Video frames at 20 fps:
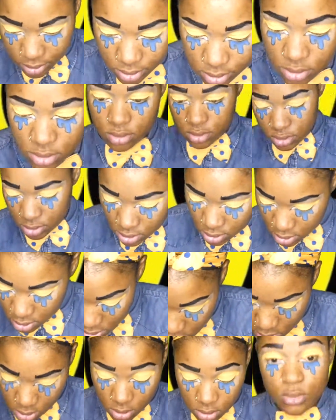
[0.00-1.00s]
sit at the
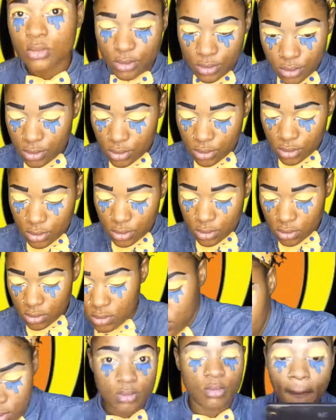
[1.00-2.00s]
top, and I'm like,
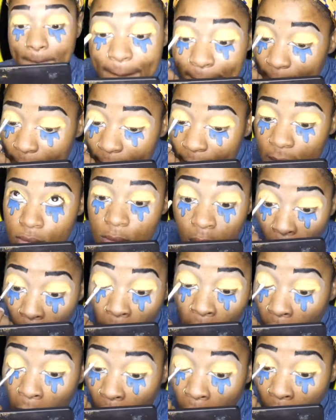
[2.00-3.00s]

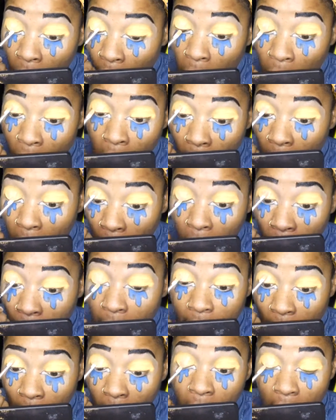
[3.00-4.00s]
okay, now this is a
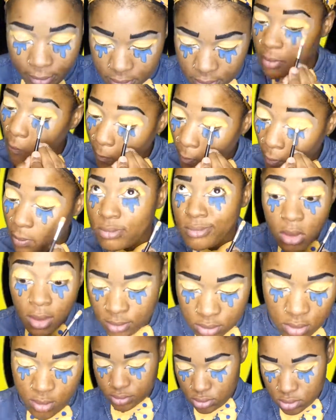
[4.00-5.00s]
little different. Let's
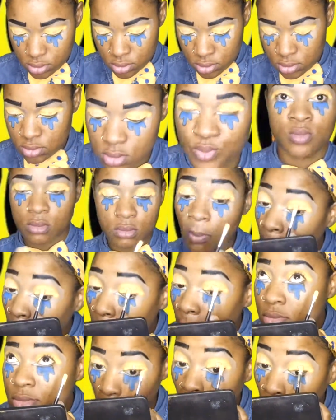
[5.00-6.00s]
flow in back with the
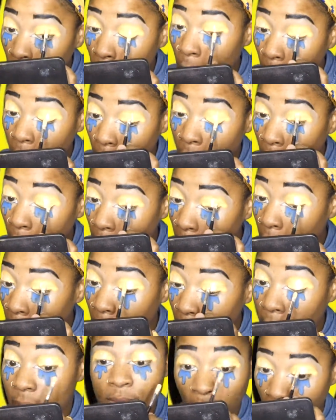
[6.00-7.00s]
eyeshadow there.
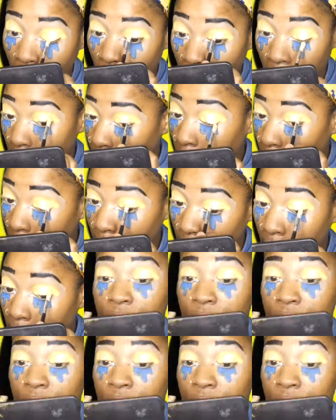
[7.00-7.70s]
Let's keep